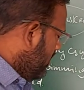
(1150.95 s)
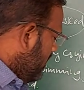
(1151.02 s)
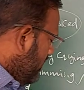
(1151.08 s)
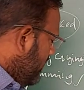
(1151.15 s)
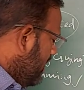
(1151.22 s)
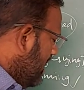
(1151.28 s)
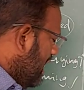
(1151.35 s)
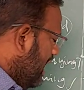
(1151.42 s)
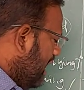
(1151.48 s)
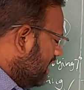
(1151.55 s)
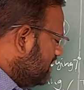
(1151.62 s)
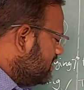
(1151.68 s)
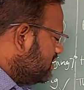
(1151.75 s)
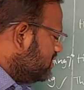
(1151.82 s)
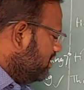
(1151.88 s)
He
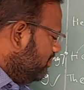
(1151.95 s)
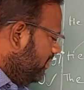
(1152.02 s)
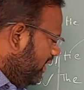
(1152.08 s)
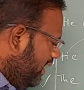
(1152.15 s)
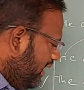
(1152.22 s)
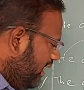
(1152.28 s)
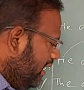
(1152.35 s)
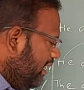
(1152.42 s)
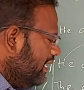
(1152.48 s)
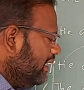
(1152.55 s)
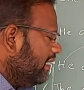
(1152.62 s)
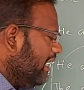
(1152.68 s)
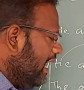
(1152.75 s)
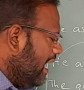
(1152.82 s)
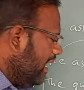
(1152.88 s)
asked me
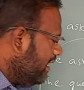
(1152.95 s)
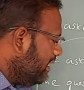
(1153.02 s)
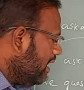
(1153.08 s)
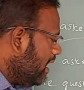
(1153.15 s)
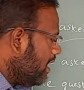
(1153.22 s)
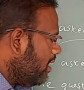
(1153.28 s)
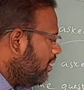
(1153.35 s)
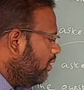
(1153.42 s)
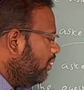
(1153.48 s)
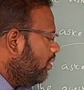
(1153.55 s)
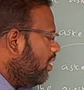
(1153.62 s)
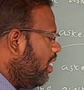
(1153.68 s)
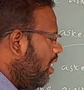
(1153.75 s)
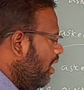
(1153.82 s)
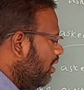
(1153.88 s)
that how
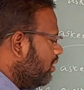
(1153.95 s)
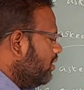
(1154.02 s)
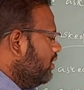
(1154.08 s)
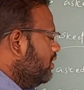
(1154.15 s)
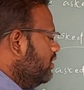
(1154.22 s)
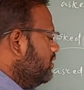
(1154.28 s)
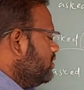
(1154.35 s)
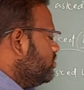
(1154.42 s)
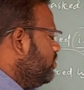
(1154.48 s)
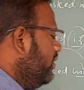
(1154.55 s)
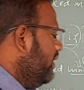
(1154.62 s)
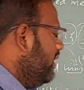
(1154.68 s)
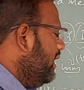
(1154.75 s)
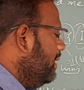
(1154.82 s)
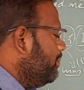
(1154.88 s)
long should
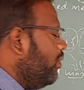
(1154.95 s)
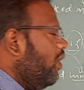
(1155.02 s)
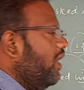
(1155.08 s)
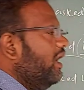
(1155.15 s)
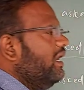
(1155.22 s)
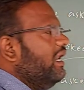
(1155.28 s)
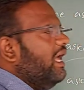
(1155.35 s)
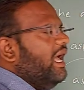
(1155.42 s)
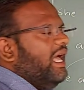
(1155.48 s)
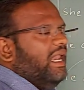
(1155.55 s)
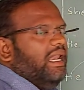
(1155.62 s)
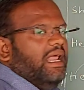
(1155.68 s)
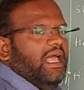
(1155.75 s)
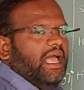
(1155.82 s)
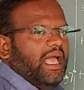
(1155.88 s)
he boil
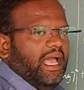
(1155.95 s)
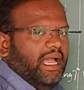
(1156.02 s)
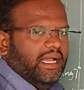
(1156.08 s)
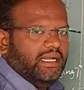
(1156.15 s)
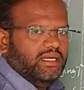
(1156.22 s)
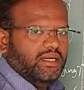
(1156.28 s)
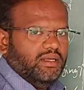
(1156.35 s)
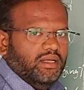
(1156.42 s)
an egg?